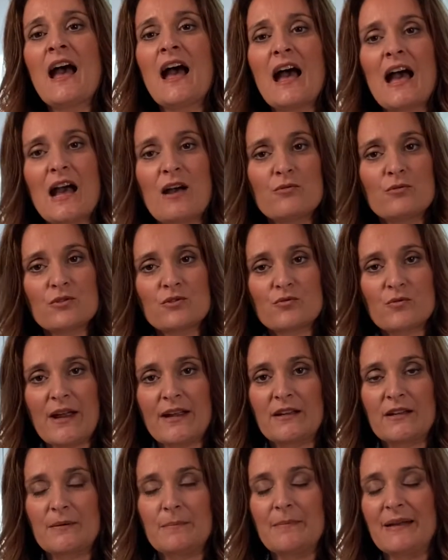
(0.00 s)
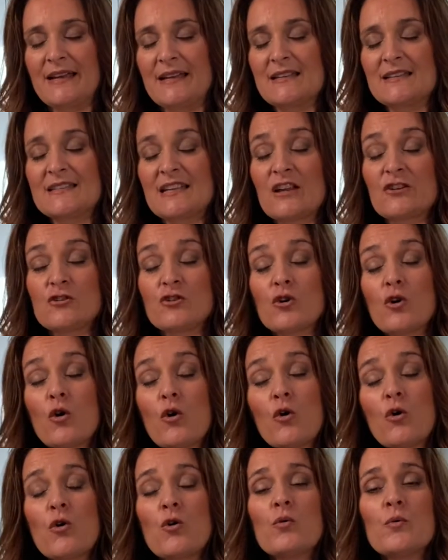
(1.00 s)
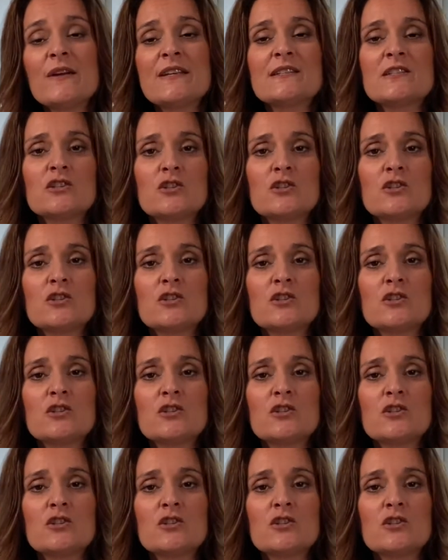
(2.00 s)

I would recommend that you always